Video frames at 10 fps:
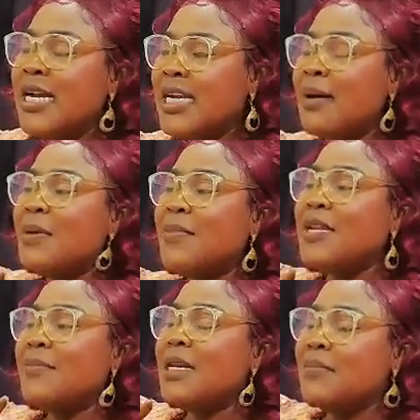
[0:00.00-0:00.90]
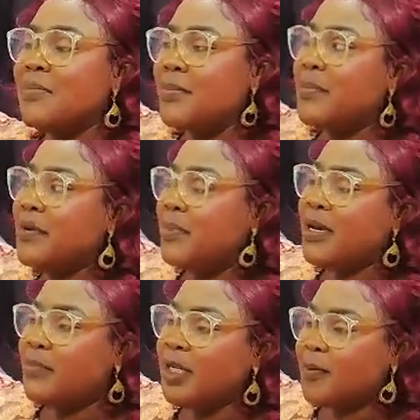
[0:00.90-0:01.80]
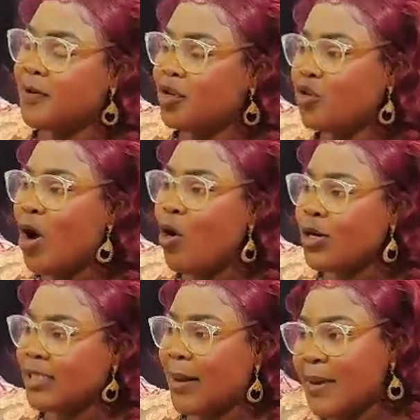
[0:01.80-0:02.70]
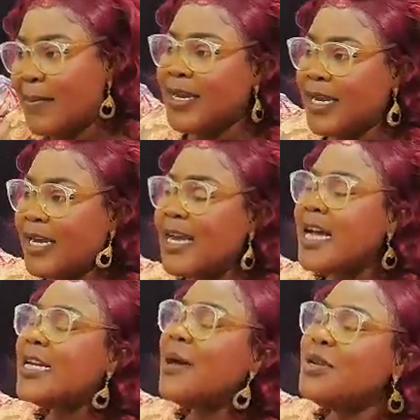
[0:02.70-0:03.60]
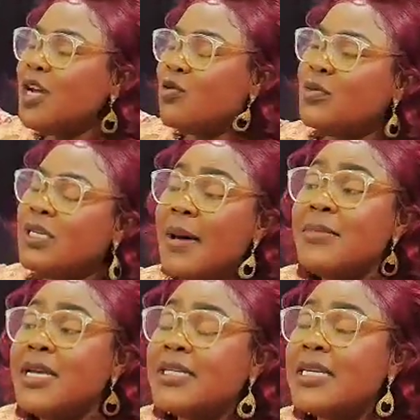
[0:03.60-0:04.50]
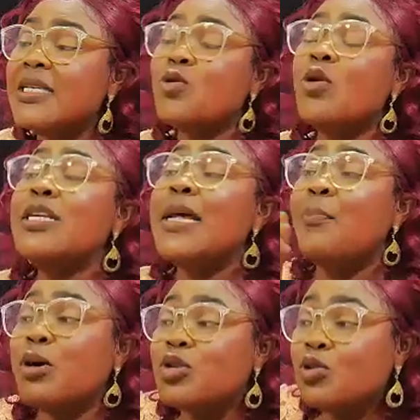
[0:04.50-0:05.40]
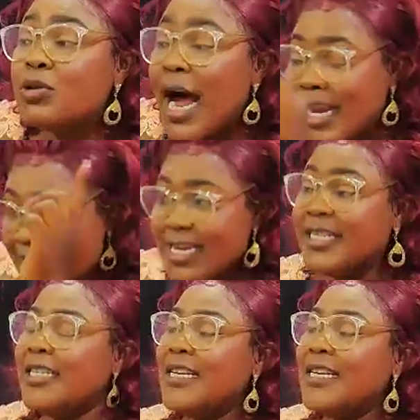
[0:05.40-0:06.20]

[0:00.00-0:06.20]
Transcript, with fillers: na me me de me me me spiritual organs I me maye na me de gun that means it's only the bottle I need